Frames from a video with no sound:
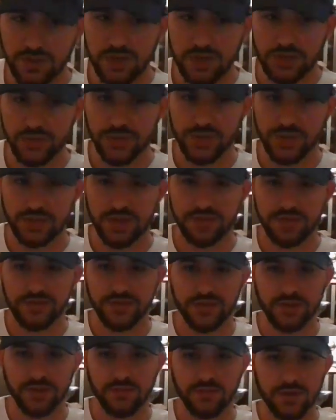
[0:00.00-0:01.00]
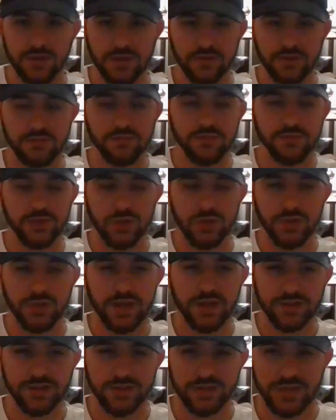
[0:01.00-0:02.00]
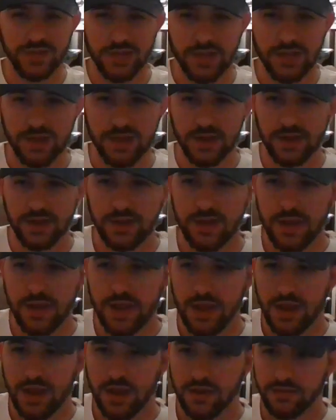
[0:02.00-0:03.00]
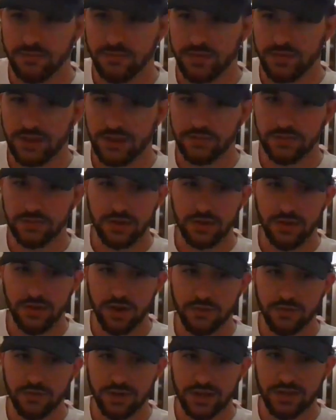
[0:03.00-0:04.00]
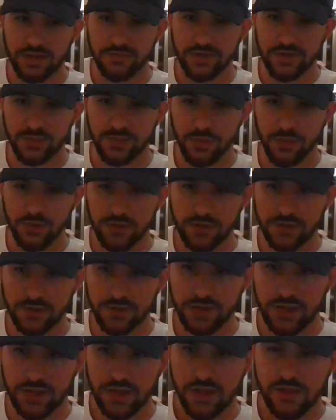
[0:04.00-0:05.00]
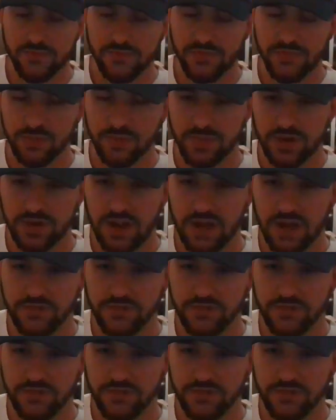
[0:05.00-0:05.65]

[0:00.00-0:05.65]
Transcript: much because obviously, Joey hasn't seen it yet. And I don't want to give any spoilers. But